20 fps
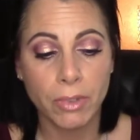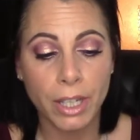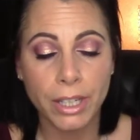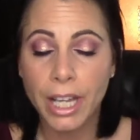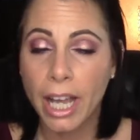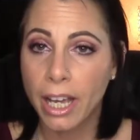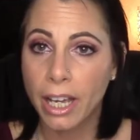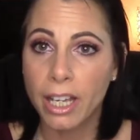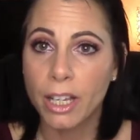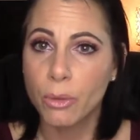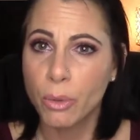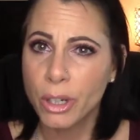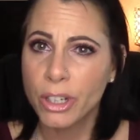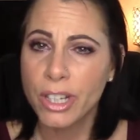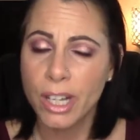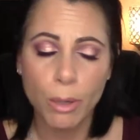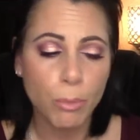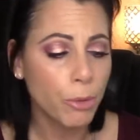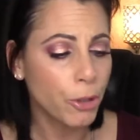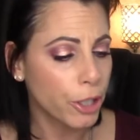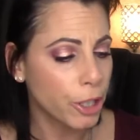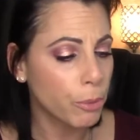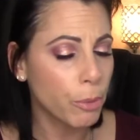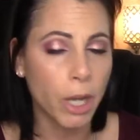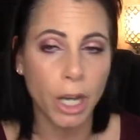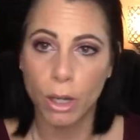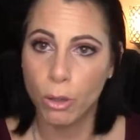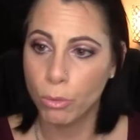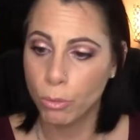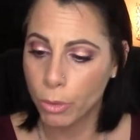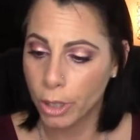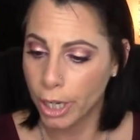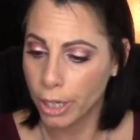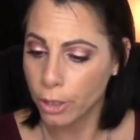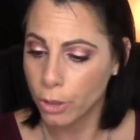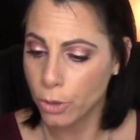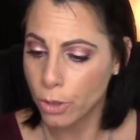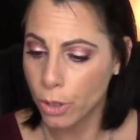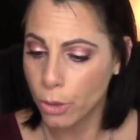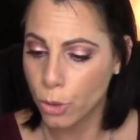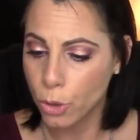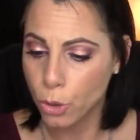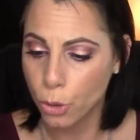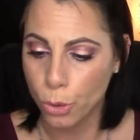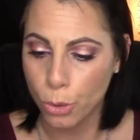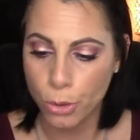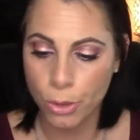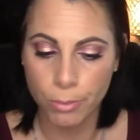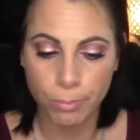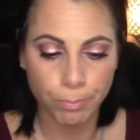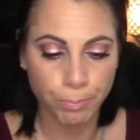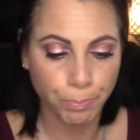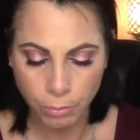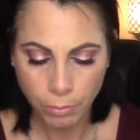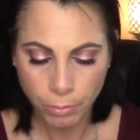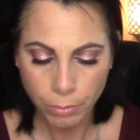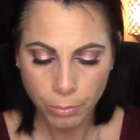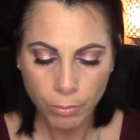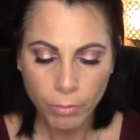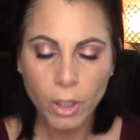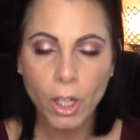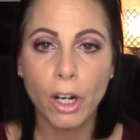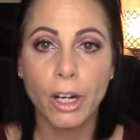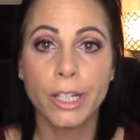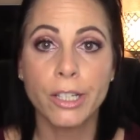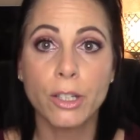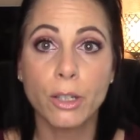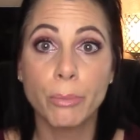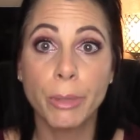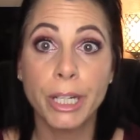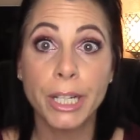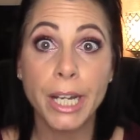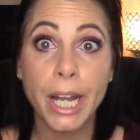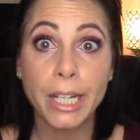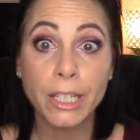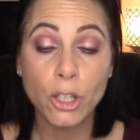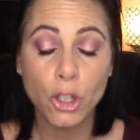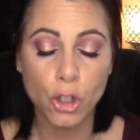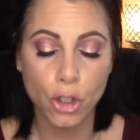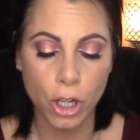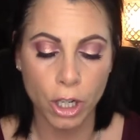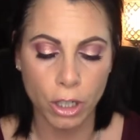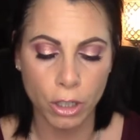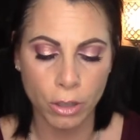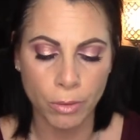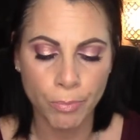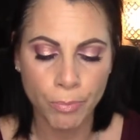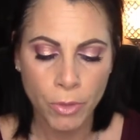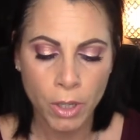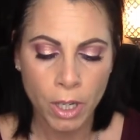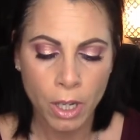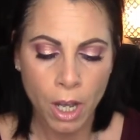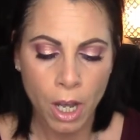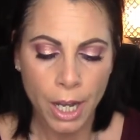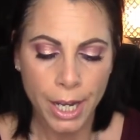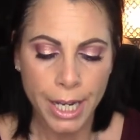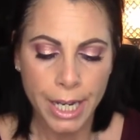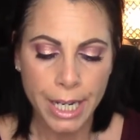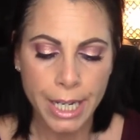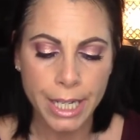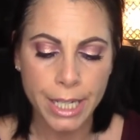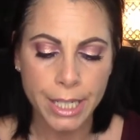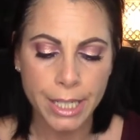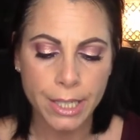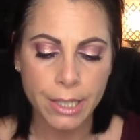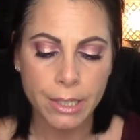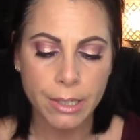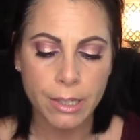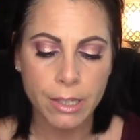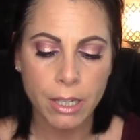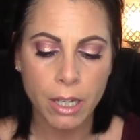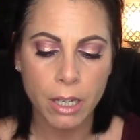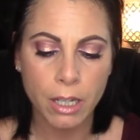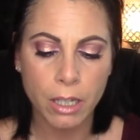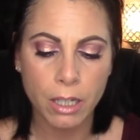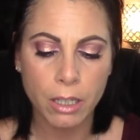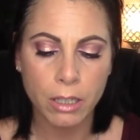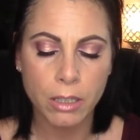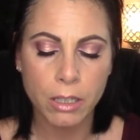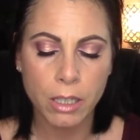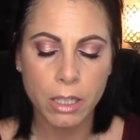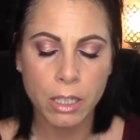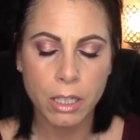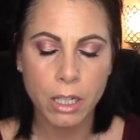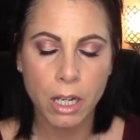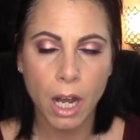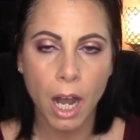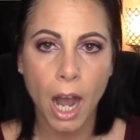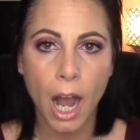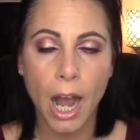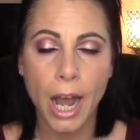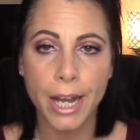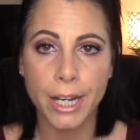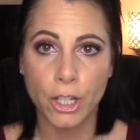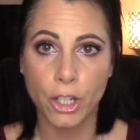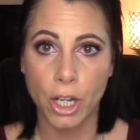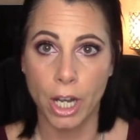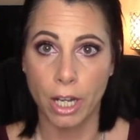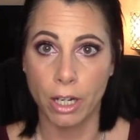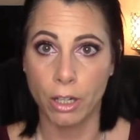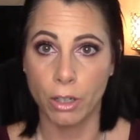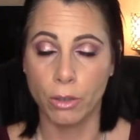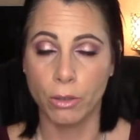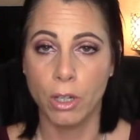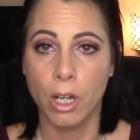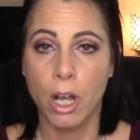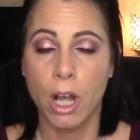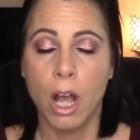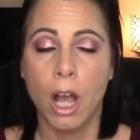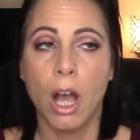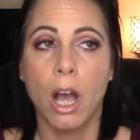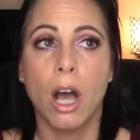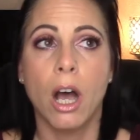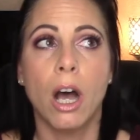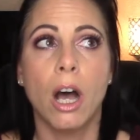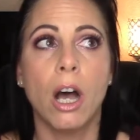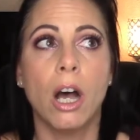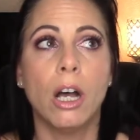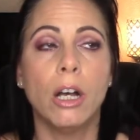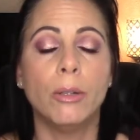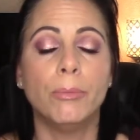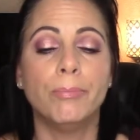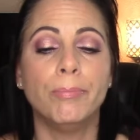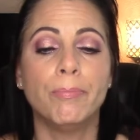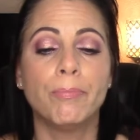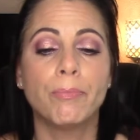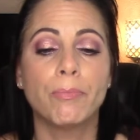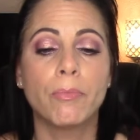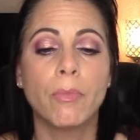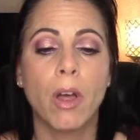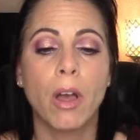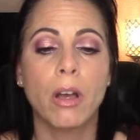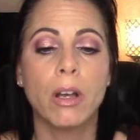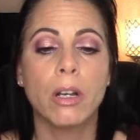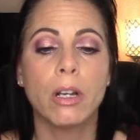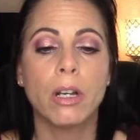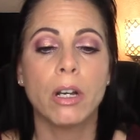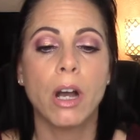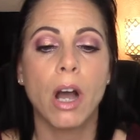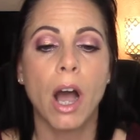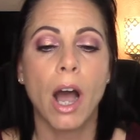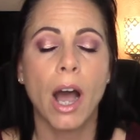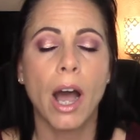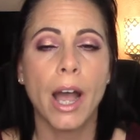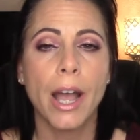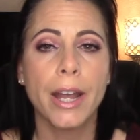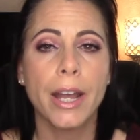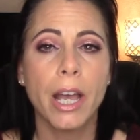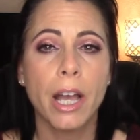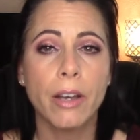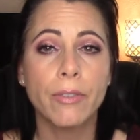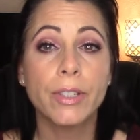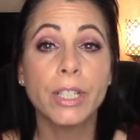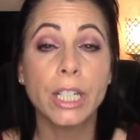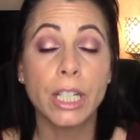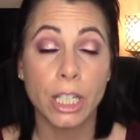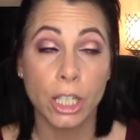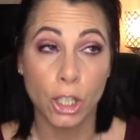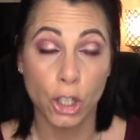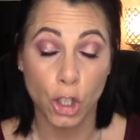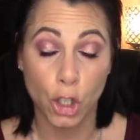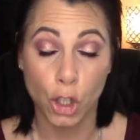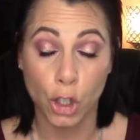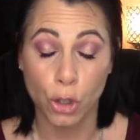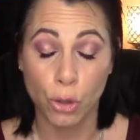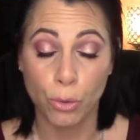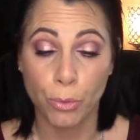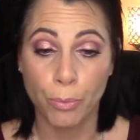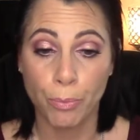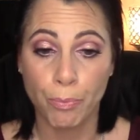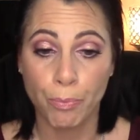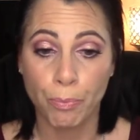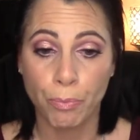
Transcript: yeah, it works out pretty well when I use those tools. Alright, so my next struggle is eyeshadow. Um, I have an issue